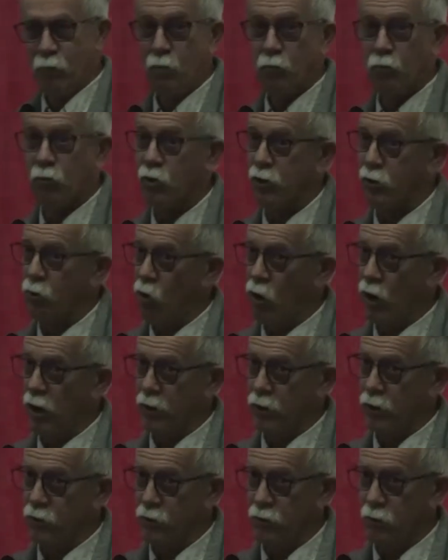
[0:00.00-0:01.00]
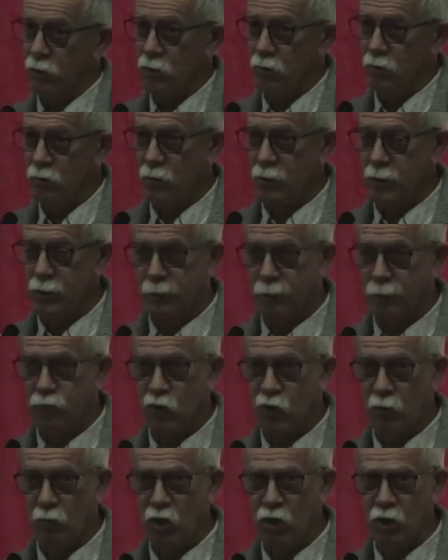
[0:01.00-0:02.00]
pretty wild,
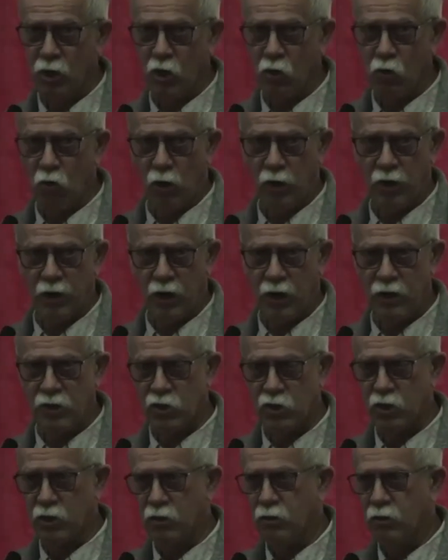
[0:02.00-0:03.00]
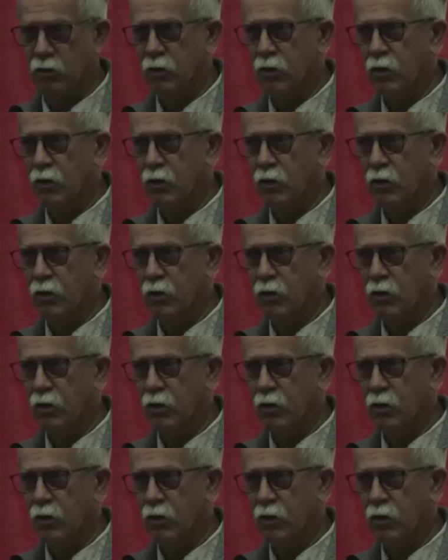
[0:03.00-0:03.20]
community organizing